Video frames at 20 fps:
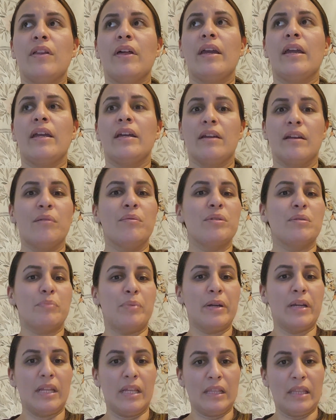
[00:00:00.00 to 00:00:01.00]
like it was
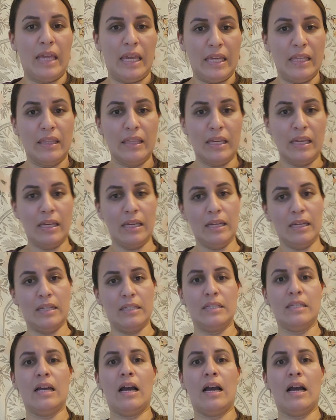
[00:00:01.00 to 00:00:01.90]
pretty lengthy in